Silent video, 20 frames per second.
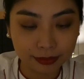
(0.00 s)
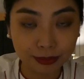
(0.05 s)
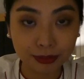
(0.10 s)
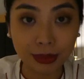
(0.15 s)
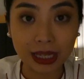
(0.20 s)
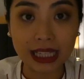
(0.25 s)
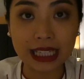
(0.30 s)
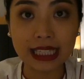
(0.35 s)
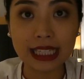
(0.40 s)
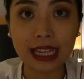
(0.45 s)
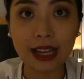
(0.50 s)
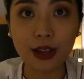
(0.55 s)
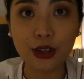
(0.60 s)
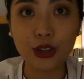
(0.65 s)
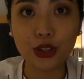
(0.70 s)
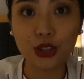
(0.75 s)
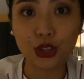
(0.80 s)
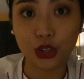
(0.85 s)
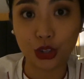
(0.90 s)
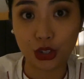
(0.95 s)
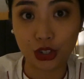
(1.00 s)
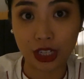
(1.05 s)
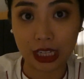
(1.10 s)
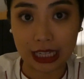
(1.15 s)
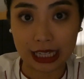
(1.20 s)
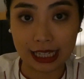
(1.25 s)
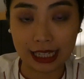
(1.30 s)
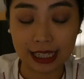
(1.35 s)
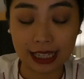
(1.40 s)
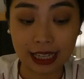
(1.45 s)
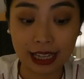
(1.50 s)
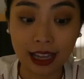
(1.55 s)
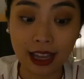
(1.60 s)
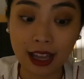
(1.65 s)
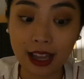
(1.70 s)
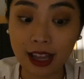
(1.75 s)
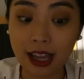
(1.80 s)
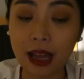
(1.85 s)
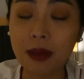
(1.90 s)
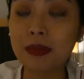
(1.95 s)
Pizza or sushi?
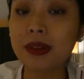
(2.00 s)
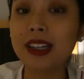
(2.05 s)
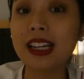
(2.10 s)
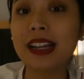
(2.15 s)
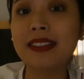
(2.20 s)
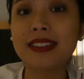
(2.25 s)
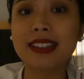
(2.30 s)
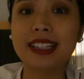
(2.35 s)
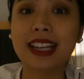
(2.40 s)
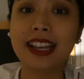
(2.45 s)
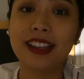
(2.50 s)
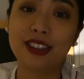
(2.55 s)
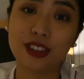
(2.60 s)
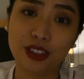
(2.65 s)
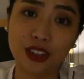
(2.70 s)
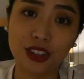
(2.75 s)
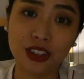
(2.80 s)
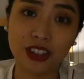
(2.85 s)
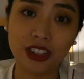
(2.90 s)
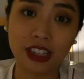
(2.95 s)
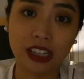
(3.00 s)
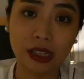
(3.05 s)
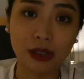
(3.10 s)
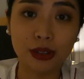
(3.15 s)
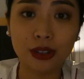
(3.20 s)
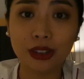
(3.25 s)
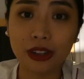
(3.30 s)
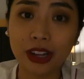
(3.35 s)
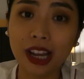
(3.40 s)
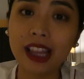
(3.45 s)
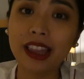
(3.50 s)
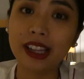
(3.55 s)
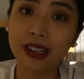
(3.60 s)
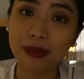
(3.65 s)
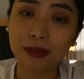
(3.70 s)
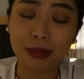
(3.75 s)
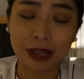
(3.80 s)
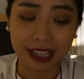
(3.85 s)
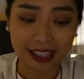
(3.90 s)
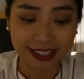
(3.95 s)
I'm gonna have to say sushi, although I
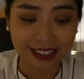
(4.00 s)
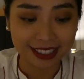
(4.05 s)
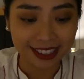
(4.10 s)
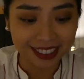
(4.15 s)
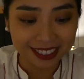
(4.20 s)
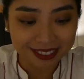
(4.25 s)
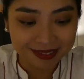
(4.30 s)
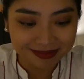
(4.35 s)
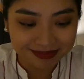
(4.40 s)
love pizza.